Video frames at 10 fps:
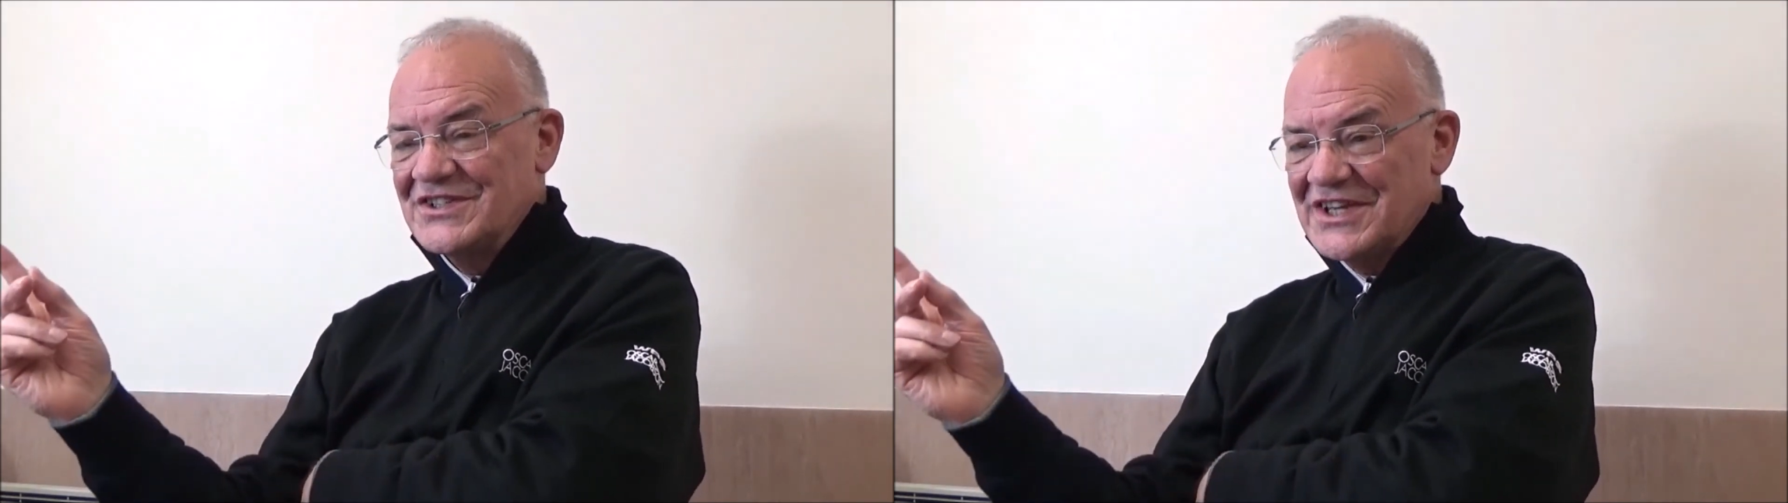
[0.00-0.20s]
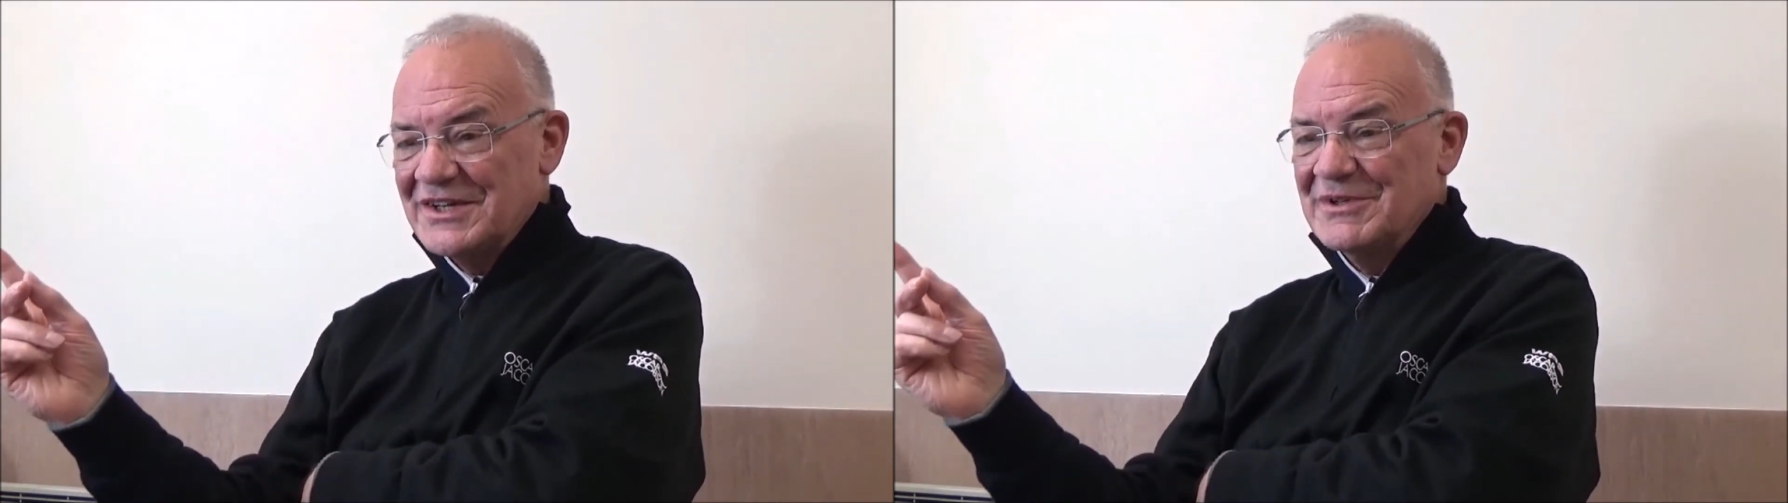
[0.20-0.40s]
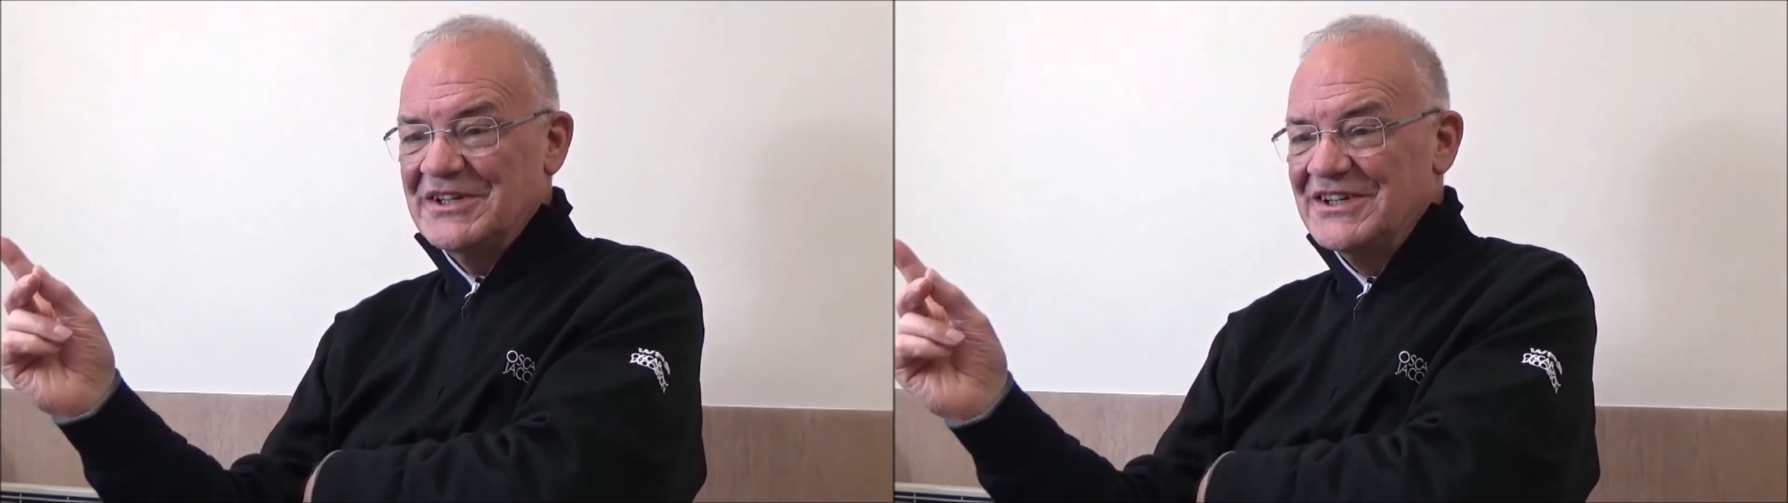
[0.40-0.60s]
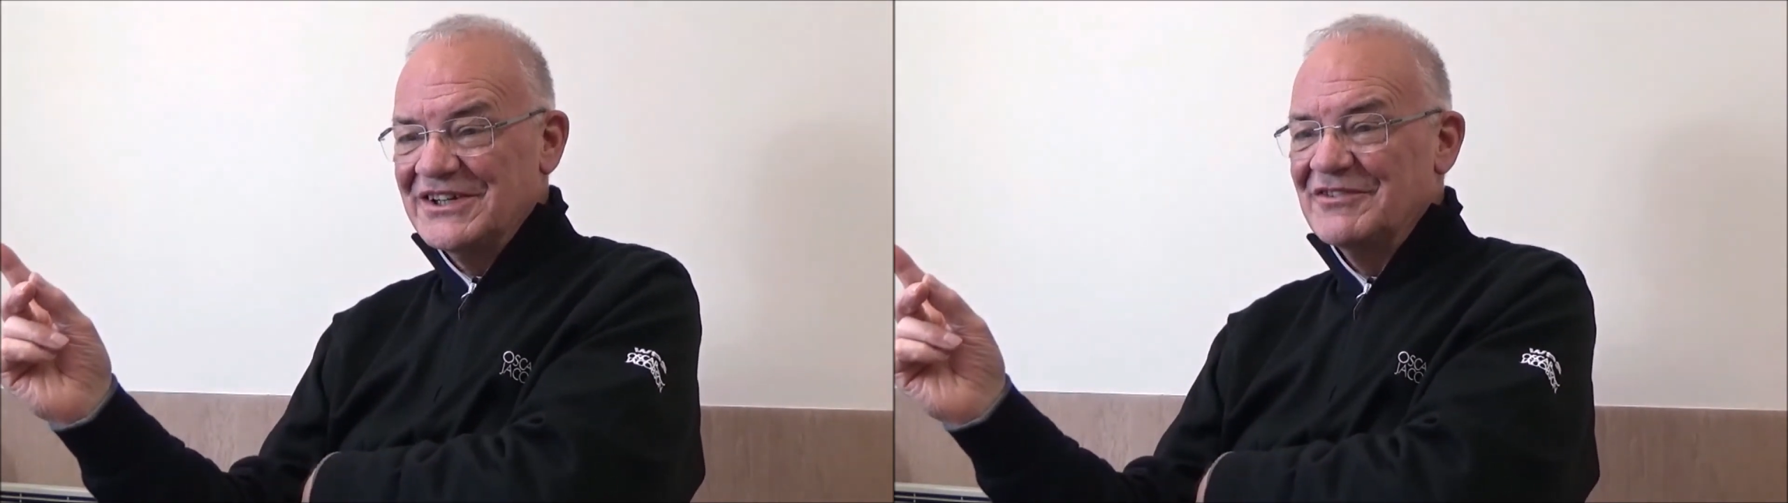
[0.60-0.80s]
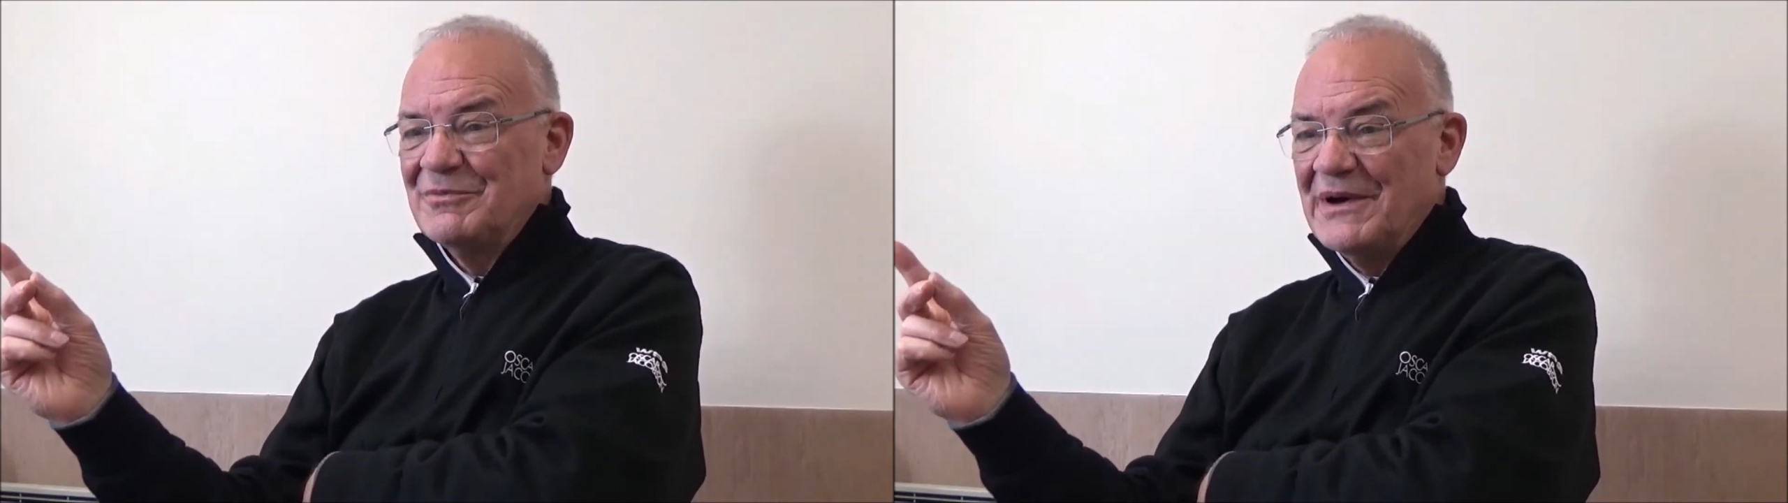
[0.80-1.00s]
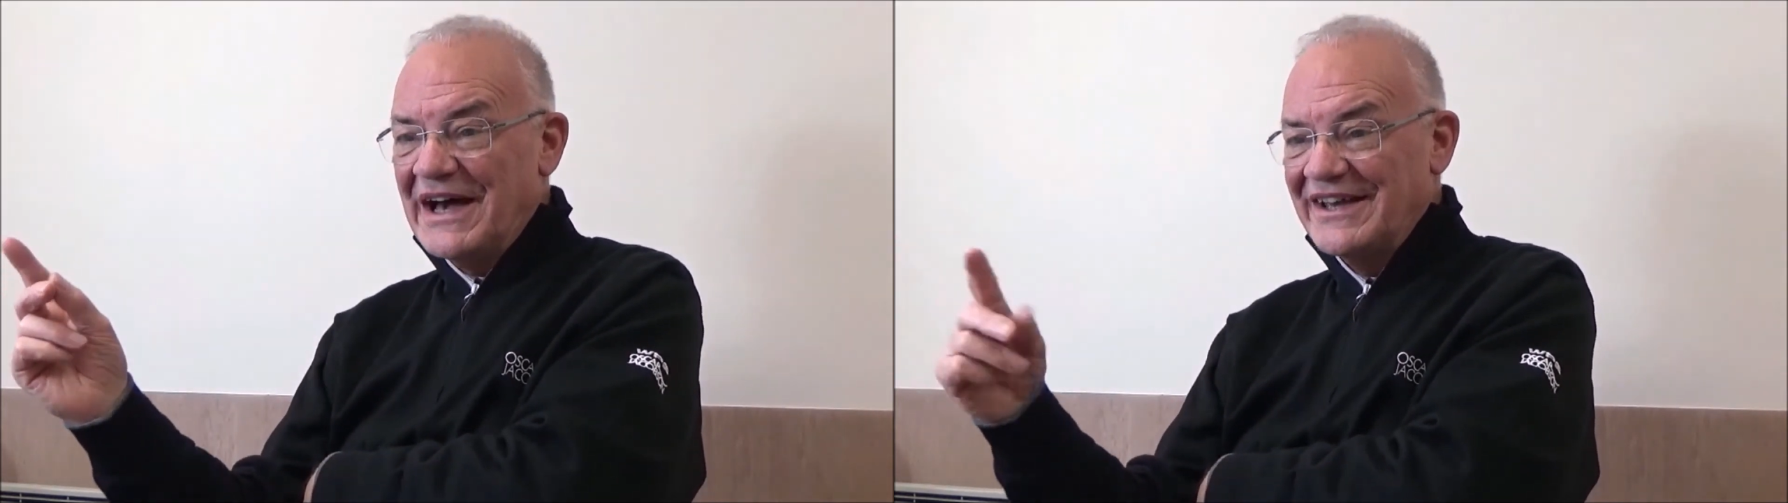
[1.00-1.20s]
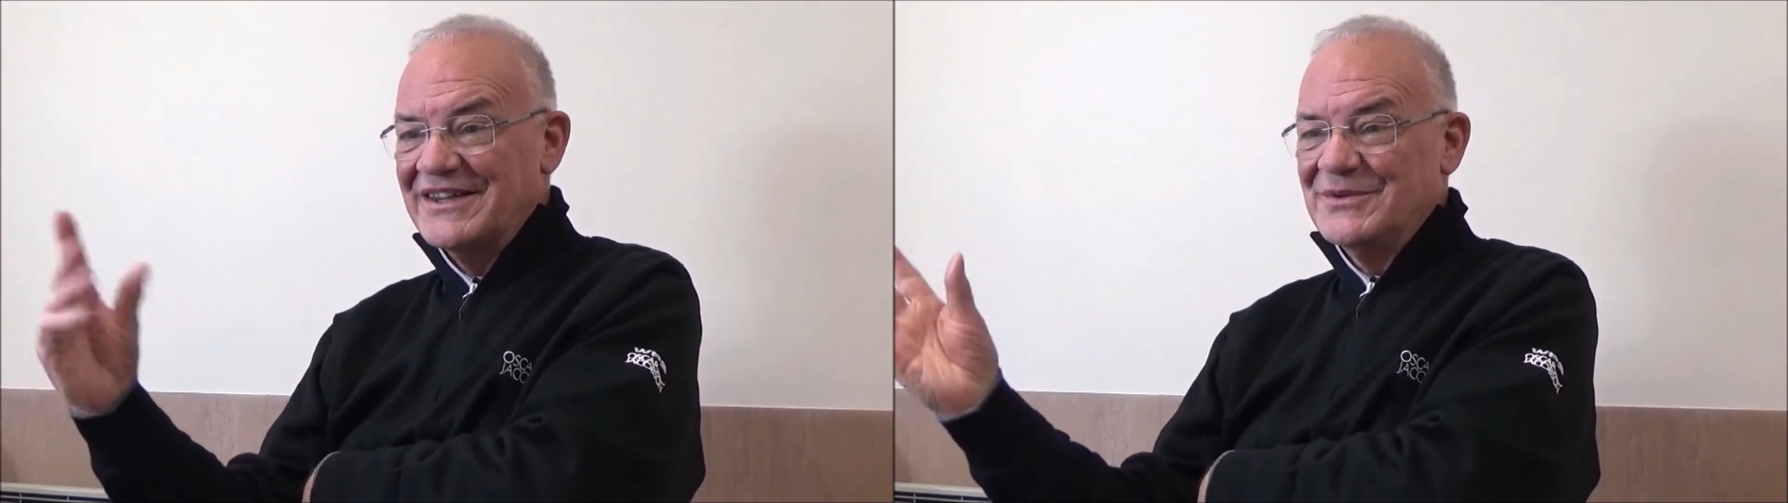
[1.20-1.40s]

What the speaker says: Does anybody need a lift back?